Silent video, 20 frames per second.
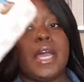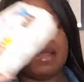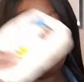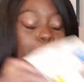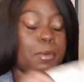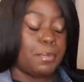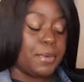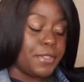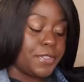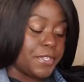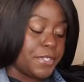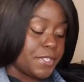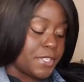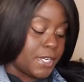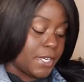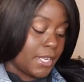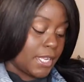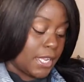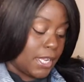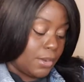I'm going to put this
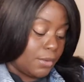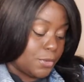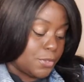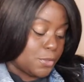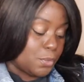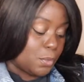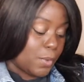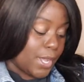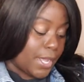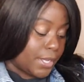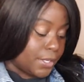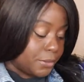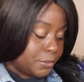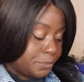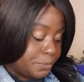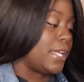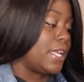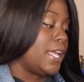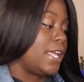in here as well.